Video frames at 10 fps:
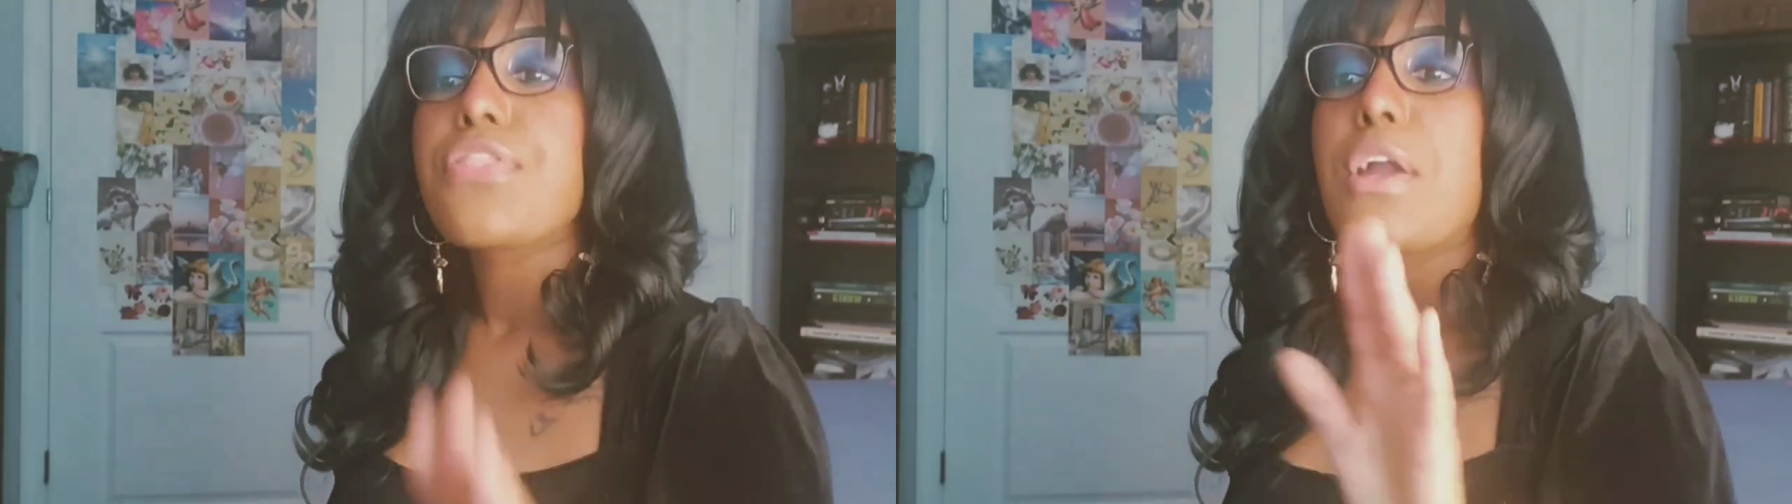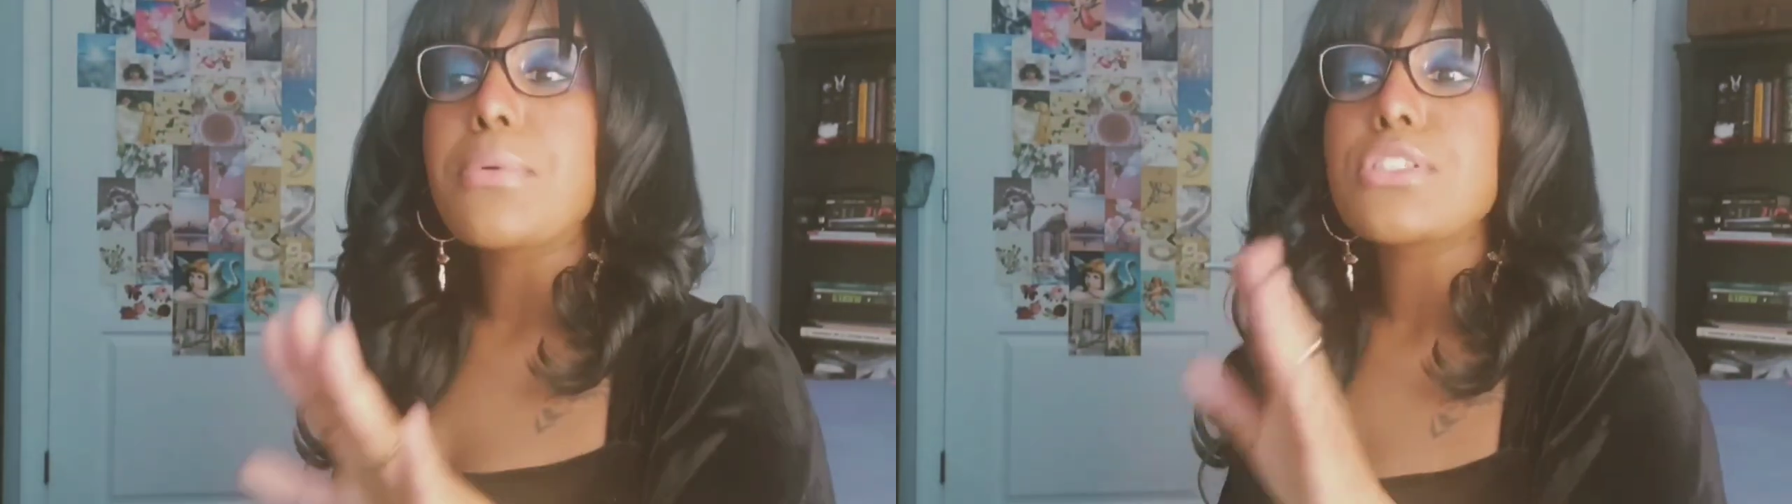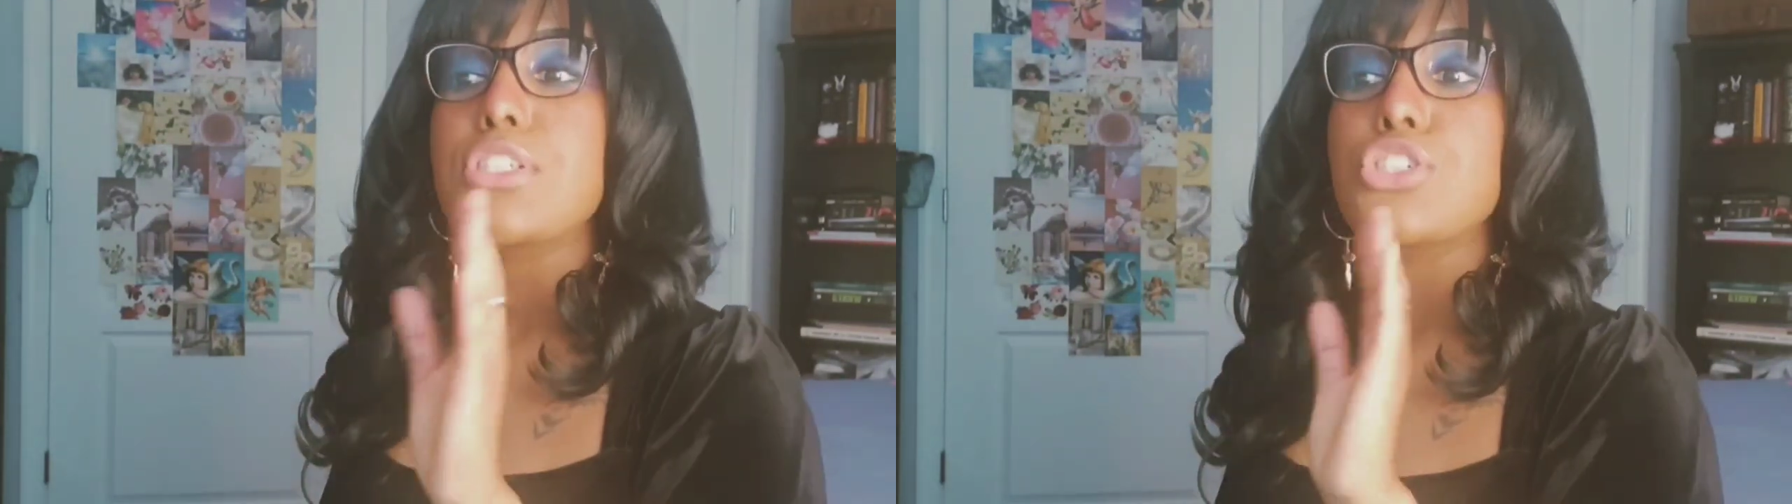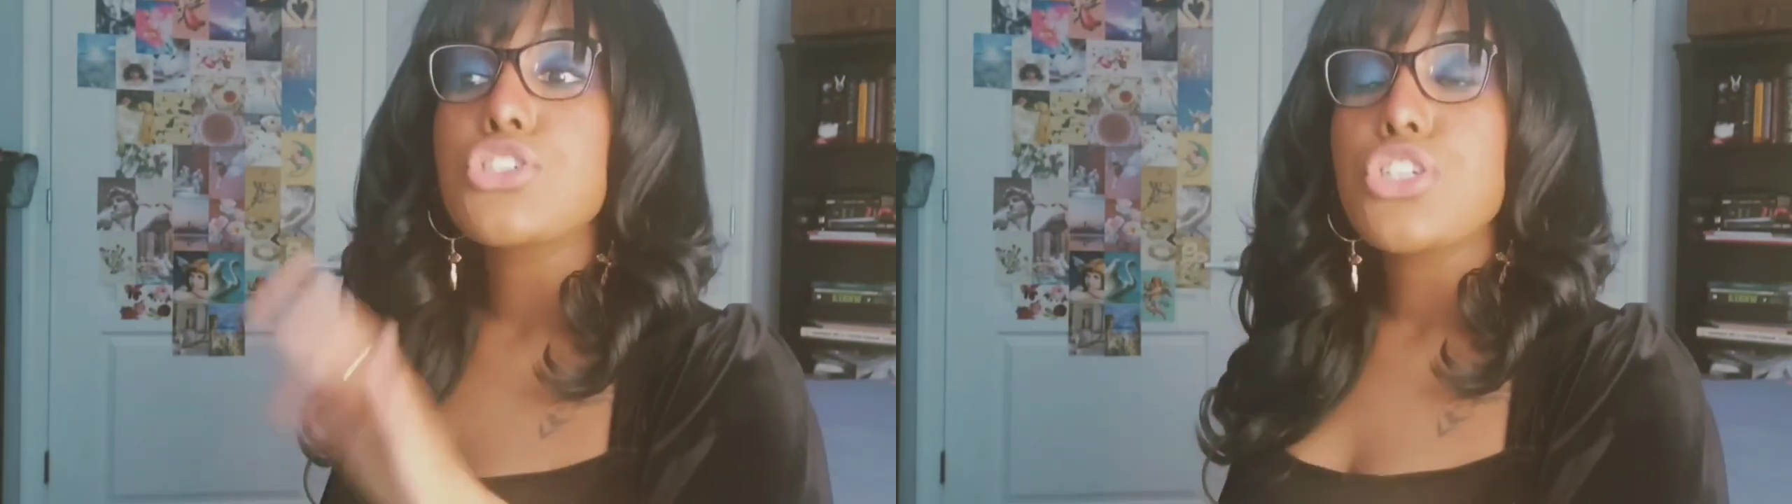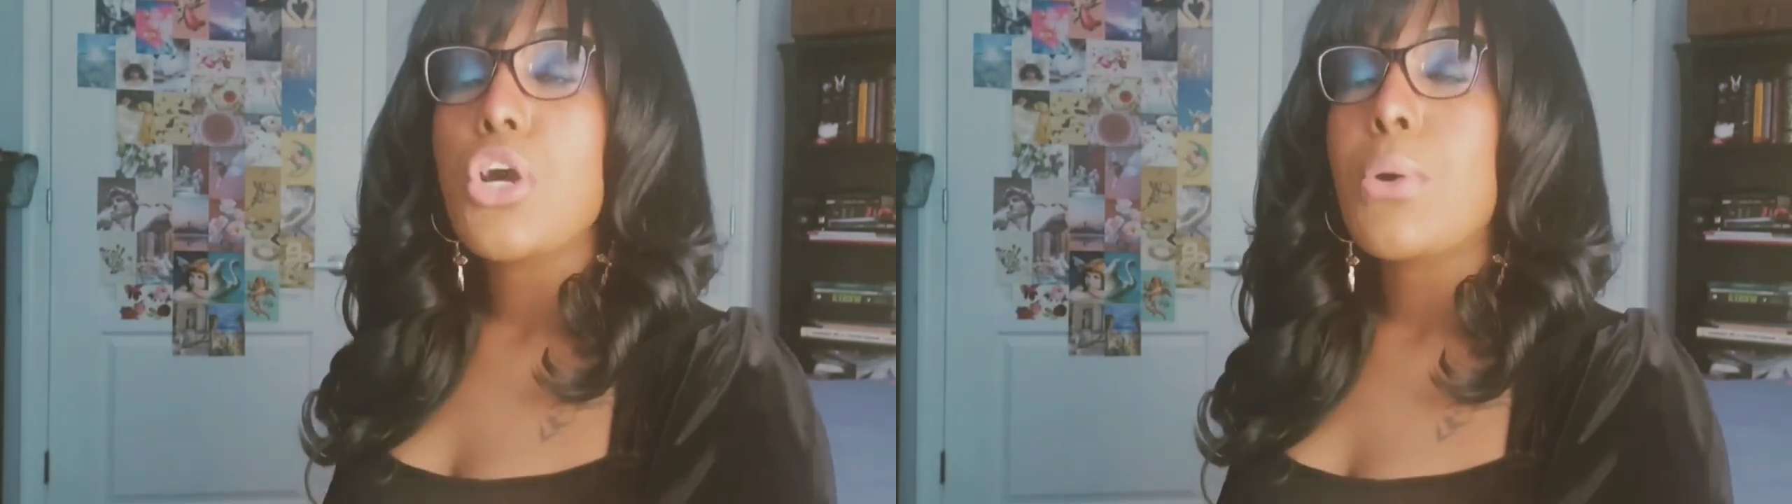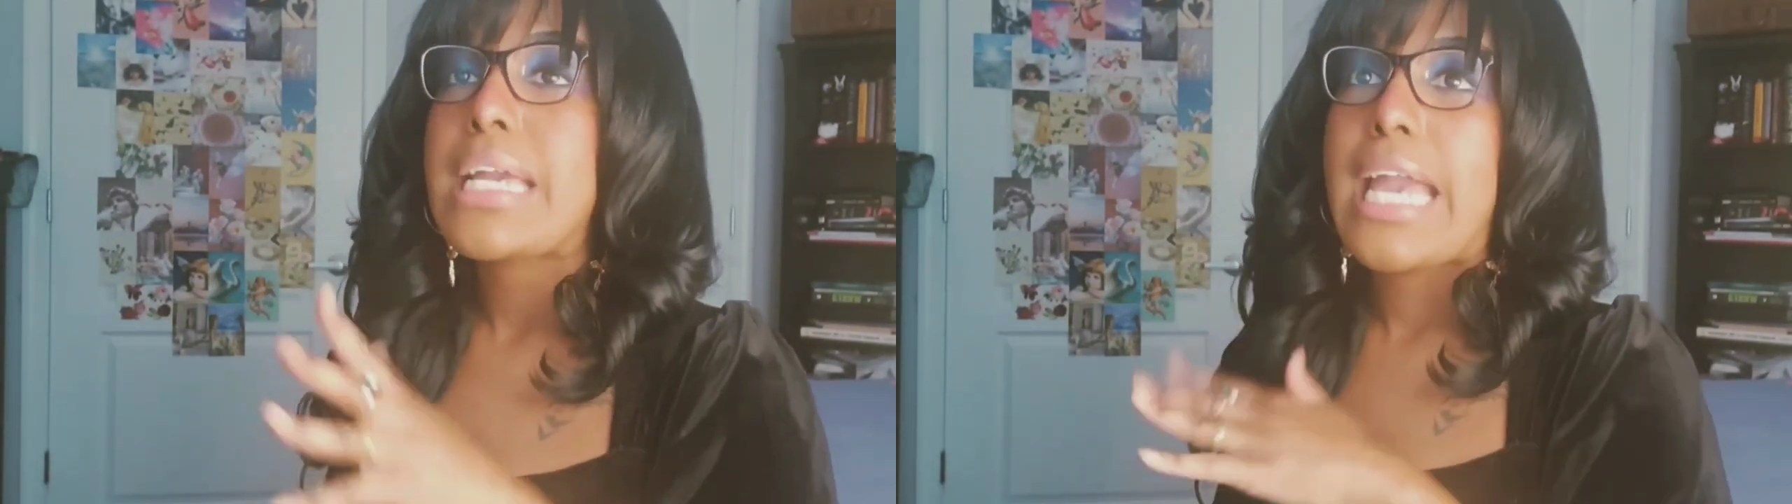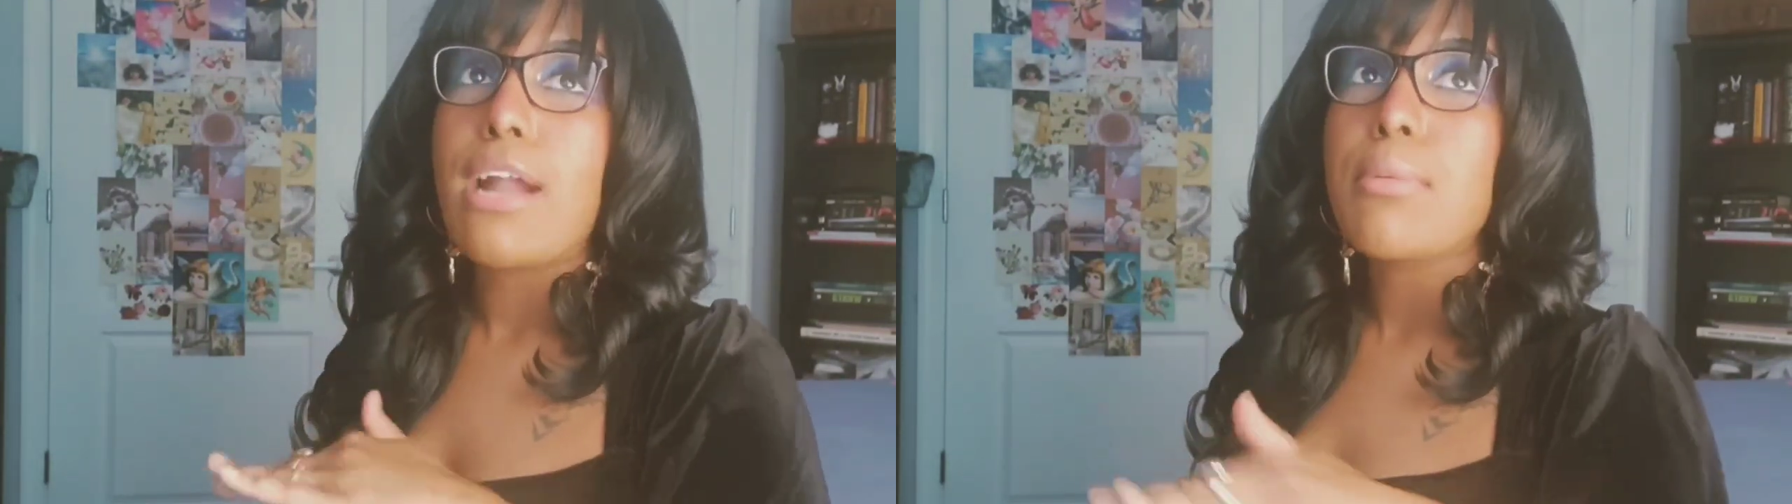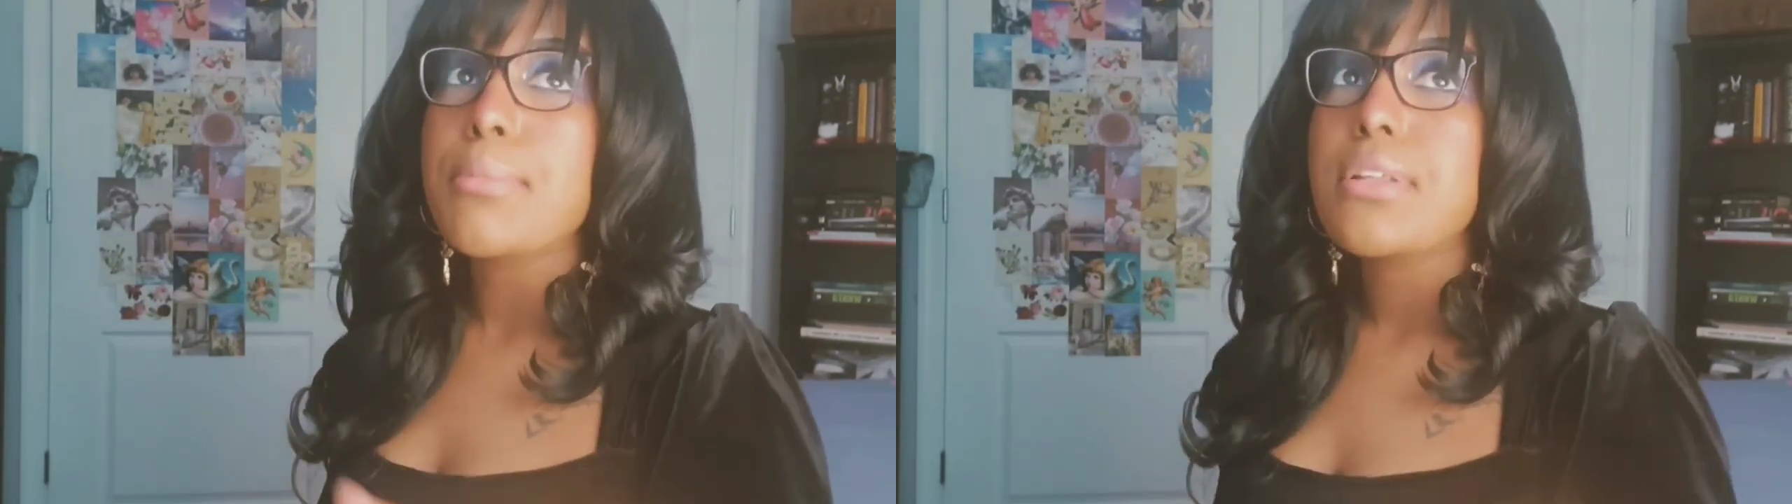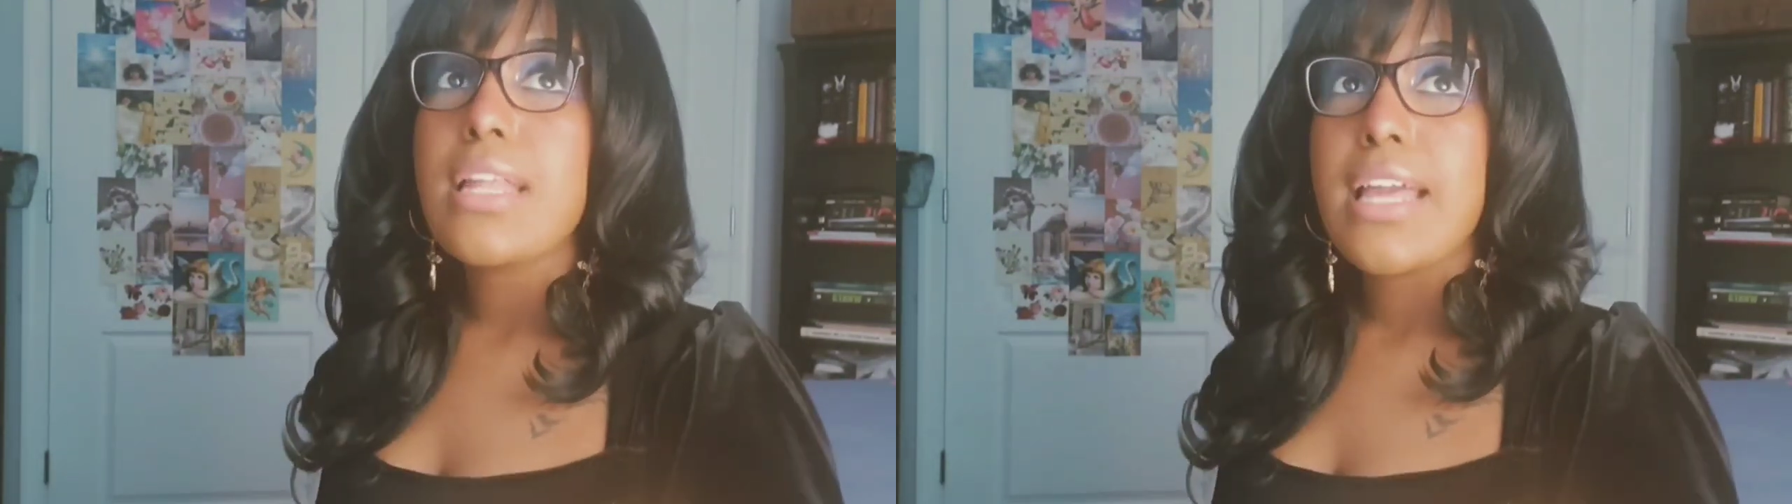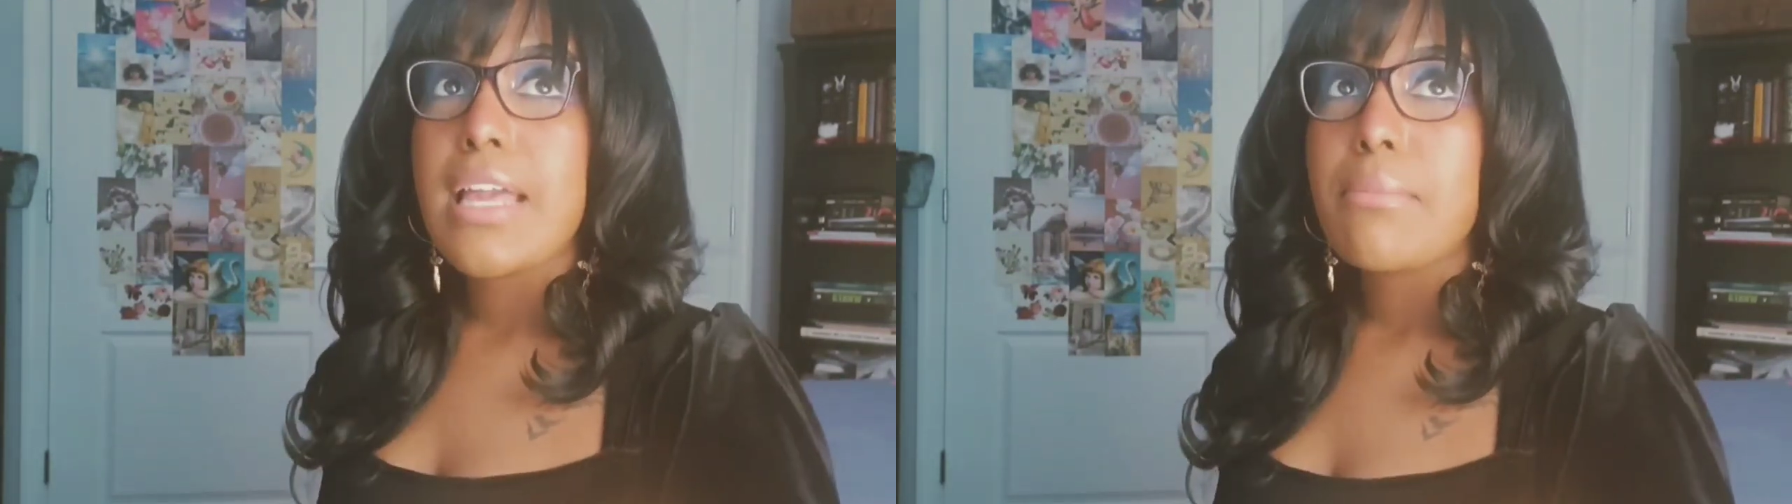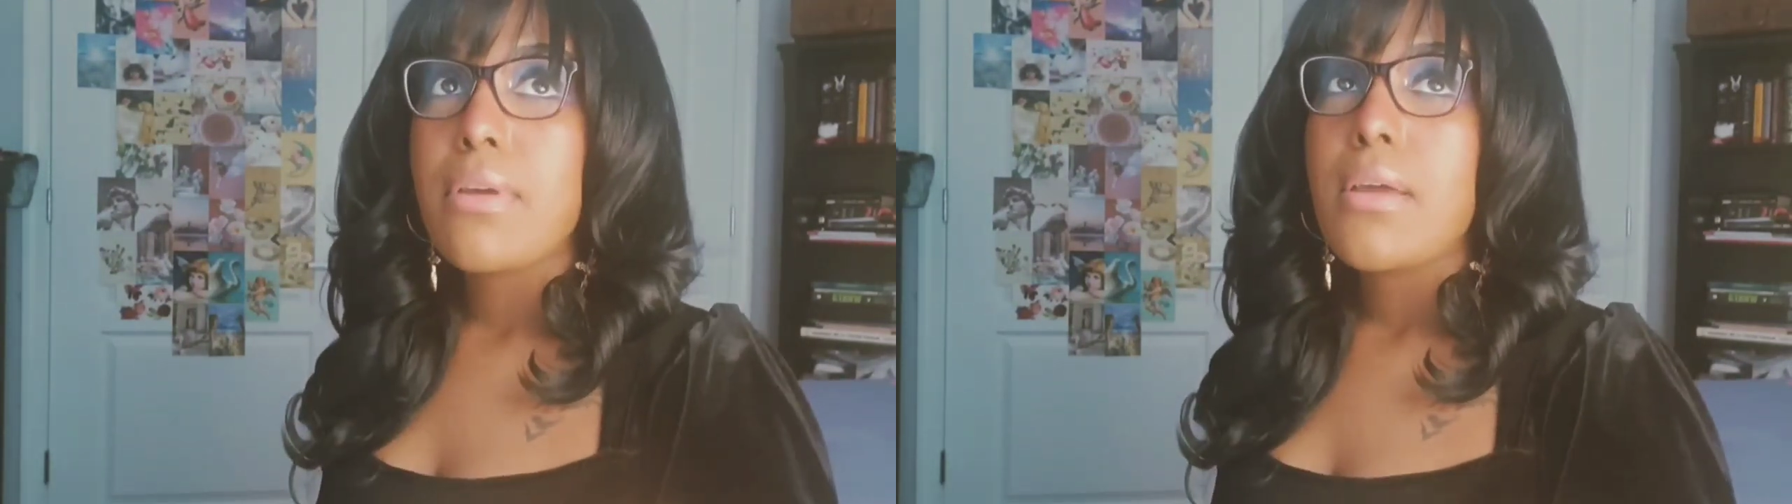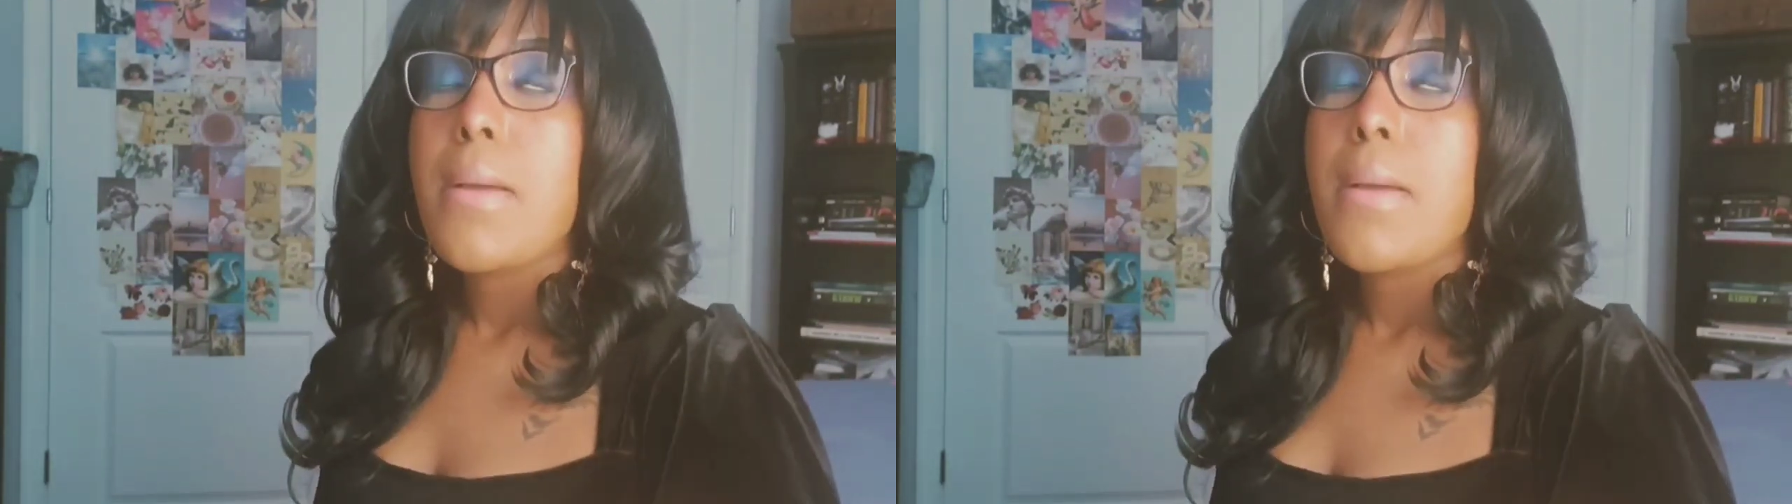there was this show, I can't remember the name,